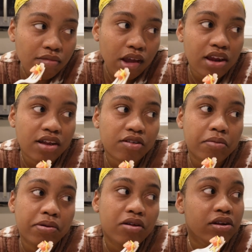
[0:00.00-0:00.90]
And that's
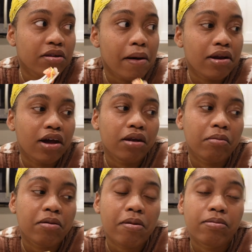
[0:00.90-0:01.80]
gonna be the rest of my night. I'm
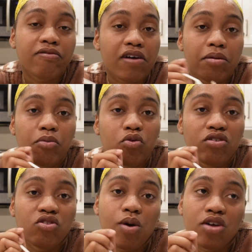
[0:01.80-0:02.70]
gonna probably find a
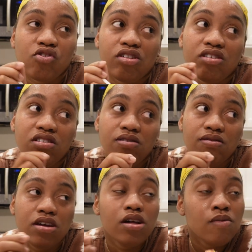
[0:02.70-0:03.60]
movie to watch on the
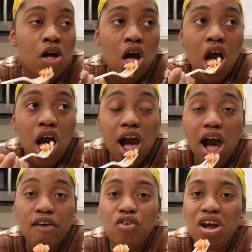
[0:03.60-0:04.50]
TV
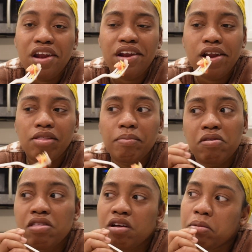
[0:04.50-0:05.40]
after I edit. I
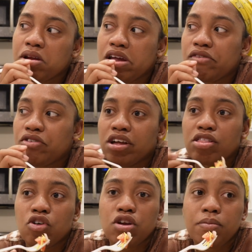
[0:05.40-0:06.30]
think I'm gonna edit for
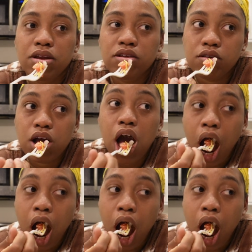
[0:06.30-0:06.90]
like 30 minutes